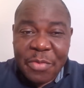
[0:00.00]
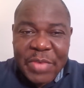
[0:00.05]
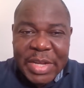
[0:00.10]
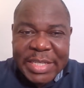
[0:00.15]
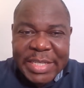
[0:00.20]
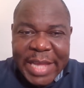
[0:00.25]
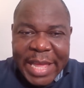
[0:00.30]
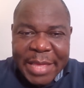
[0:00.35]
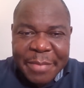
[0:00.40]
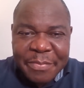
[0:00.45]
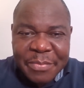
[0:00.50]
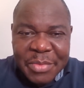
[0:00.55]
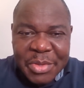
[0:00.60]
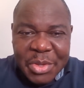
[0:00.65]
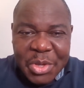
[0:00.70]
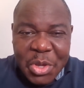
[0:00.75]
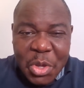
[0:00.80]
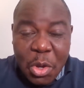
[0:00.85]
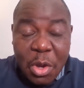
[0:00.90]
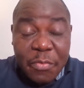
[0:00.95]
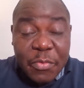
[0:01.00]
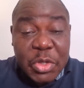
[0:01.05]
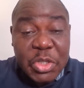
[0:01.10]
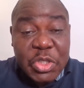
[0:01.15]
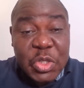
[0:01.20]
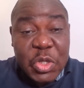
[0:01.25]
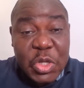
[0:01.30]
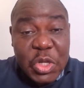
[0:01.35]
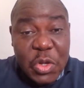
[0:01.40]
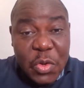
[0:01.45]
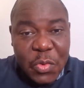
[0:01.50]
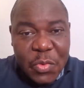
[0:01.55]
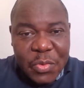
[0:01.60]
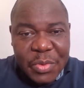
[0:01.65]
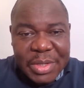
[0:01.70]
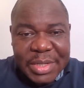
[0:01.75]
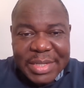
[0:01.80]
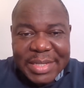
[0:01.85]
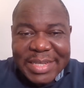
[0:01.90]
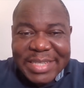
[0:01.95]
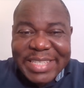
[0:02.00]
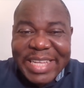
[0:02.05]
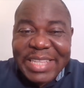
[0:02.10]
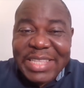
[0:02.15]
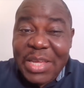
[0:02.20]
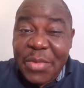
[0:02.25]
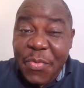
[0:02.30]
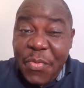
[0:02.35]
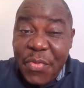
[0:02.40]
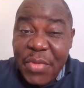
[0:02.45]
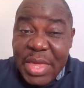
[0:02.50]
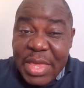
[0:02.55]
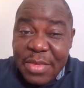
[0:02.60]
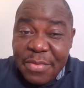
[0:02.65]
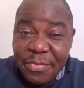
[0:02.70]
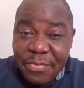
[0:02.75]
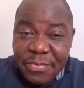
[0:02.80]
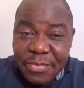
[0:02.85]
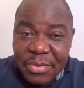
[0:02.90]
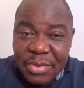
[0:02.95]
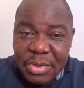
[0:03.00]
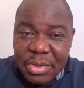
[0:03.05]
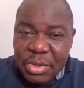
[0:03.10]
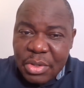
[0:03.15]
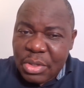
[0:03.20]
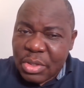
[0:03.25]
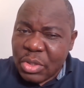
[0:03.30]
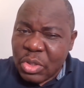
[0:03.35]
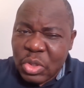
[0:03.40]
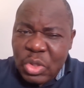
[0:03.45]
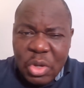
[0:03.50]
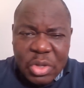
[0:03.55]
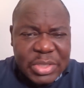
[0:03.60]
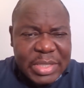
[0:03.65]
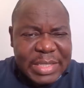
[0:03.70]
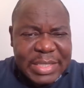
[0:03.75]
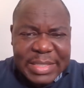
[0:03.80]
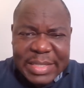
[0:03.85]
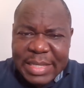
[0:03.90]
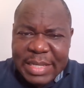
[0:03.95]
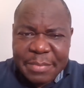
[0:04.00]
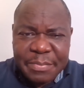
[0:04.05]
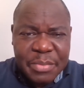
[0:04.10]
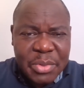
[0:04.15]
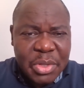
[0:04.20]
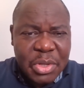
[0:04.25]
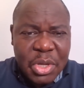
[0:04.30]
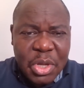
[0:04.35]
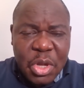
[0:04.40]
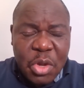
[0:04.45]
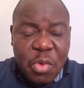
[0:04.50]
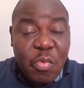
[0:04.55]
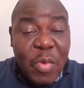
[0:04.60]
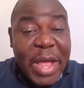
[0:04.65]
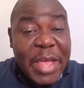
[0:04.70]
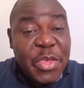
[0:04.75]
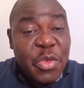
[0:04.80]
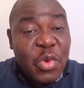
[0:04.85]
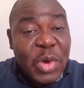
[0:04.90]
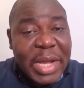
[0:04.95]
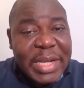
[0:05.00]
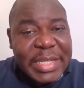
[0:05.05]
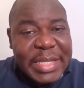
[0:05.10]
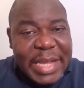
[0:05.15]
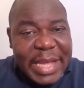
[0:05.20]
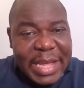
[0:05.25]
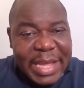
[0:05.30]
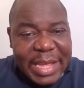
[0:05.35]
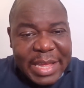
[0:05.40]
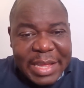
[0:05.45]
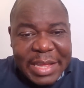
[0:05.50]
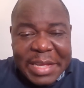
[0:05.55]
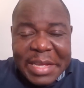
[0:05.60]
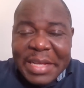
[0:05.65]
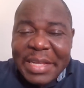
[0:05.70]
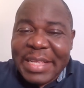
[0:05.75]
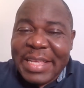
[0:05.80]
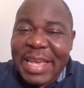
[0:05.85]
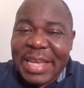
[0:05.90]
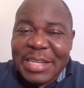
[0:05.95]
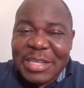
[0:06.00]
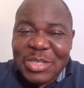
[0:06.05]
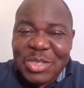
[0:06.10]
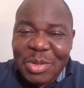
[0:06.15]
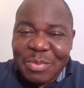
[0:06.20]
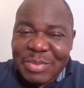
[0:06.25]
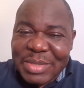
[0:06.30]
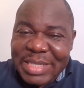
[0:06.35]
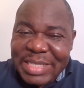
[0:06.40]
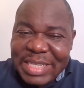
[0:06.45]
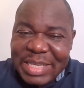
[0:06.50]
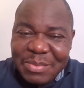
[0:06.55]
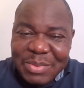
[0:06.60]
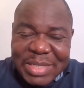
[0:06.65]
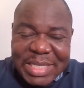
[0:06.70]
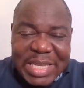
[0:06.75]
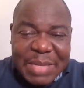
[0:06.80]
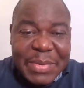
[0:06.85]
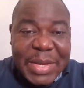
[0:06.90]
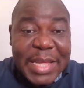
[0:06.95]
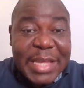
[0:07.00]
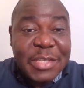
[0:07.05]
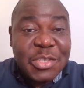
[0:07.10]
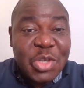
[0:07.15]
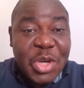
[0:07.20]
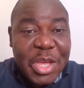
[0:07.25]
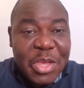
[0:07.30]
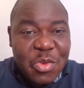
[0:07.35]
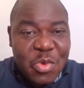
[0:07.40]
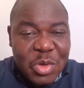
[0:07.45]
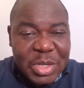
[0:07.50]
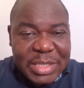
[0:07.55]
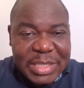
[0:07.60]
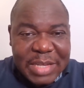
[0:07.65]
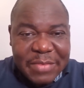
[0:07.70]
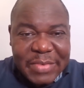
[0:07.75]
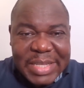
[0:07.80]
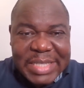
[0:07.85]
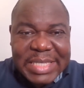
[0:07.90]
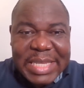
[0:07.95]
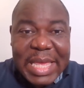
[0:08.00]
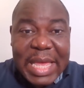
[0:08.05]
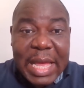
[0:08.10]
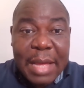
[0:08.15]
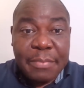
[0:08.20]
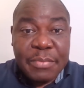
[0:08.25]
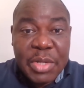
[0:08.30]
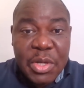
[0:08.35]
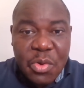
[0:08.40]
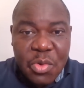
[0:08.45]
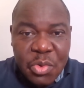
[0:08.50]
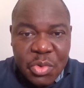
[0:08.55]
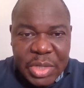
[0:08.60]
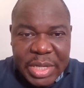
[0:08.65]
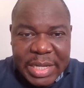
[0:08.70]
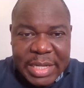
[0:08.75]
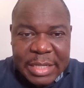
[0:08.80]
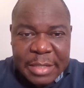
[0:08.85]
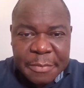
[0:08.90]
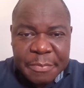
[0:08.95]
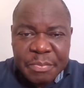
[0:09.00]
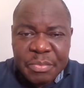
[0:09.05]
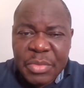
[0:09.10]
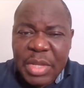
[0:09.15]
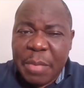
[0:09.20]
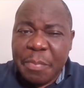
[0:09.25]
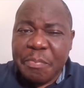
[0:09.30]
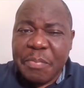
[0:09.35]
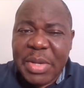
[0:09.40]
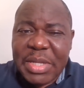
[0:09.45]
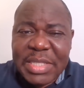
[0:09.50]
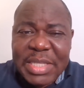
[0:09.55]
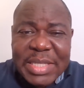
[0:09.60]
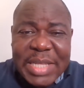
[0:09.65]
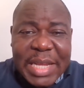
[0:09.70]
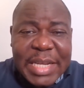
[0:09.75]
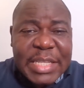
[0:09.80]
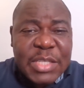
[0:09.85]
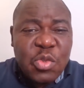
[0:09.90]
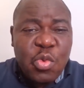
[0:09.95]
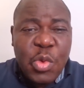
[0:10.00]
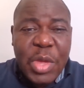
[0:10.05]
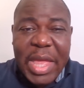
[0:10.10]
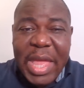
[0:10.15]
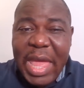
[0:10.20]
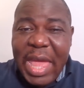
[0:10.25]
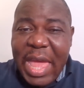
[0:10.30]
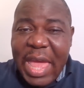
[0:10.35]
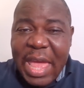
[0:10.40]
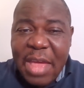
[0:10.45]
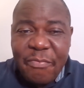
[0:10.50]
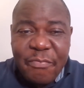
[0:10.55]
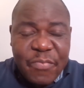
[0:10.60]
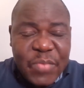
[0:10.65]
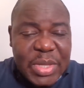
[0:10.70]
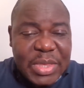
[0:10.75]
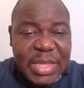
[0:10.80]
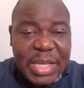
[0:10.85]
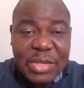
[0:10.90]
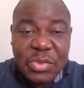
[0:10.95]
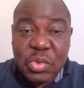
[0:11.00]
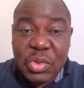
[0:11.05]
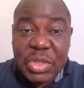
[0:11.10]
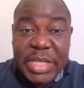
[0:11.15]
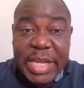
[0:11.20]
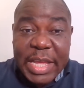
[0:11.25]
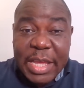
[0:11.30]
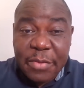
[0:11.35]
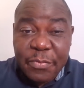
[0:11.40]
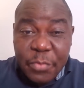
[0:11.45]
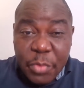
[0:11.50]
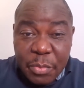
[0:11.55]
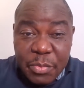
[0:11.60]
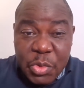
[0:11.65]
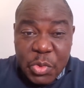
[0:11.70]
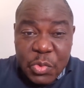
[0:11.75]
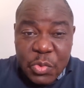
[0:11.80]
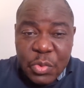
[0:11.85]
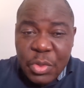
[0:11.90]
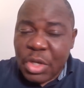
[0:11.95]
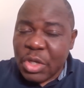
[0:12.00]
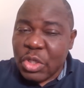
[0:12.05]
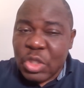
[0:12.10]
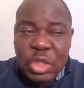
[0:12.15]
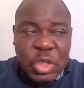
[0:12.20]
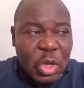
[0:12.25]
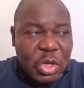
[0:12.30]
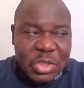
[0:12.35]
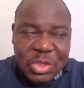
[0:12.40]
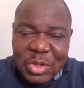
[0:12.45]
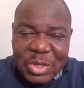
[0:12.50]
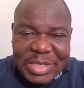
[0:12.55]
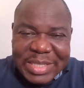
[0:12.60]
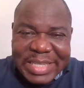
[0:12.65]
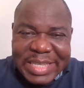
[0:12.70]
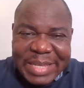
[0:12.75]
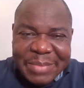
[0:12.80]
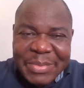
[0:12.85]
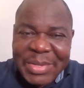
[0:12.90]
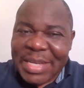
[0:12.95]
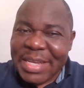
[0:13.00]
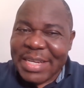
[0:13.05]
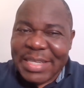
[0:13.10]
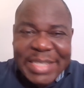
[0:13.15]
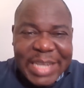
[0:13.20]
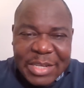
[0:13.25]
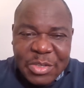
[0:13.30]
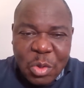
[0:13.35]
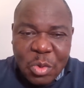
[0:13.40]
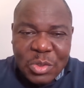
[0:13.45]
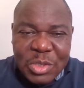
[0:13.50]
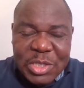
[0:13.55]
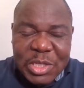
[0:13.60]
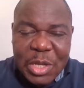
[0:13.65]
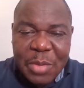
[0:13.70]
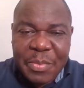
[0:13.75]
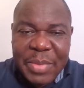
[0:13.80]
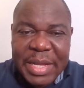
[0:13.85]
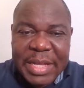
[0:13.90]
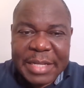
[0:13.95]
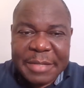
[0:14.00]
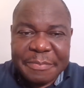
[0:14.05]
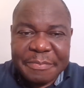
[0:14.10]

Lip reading: overtime. Of course, you know that the thief doesn't sleep. While you are there getting some deep sleep and enjoying yourself and saying, I'm the owner, the person that is doing everything to take it from you does not sleep. They don't slumber.